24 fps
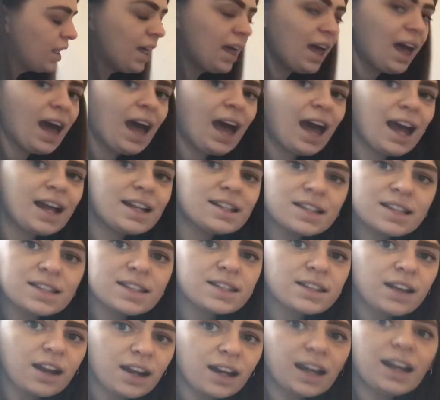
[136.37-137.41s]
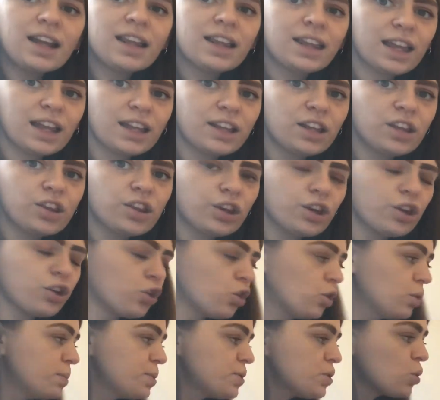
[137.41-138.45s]
And circling the
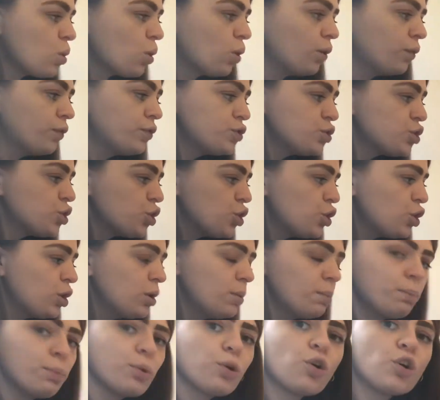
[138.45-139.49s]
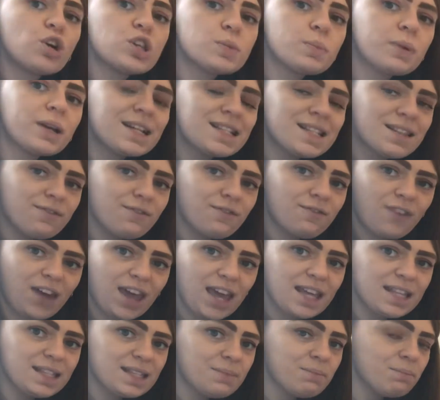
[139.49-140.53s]
groups of 2 because we're
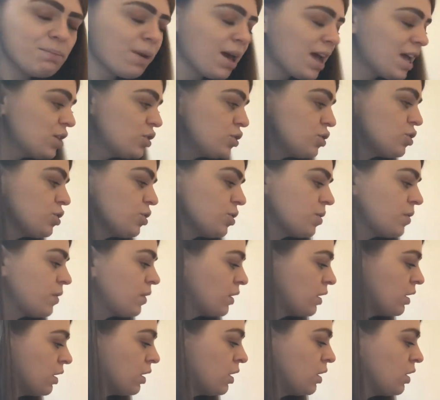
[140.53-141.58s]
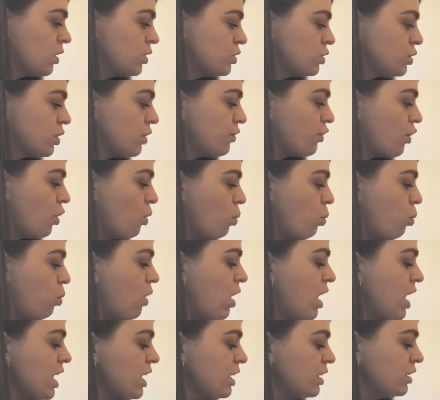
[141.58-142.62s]
dividing by 2. So I've got
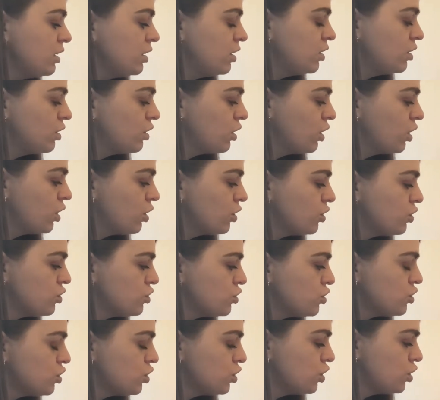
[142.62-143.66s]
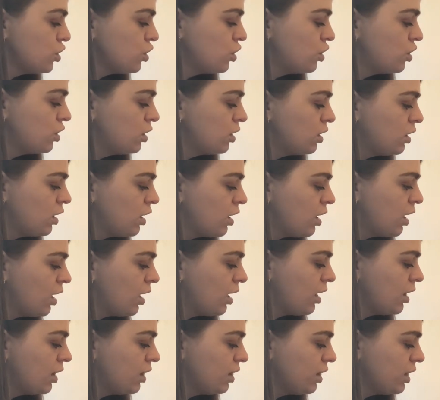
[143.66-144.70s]
1, 2,
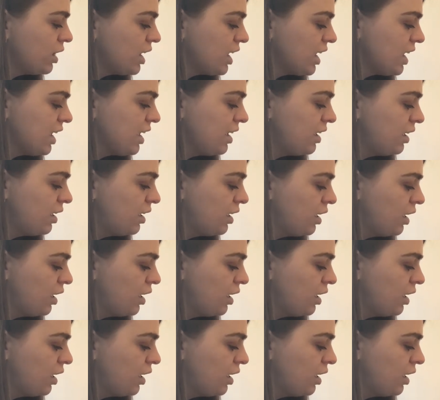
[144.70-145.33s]
3,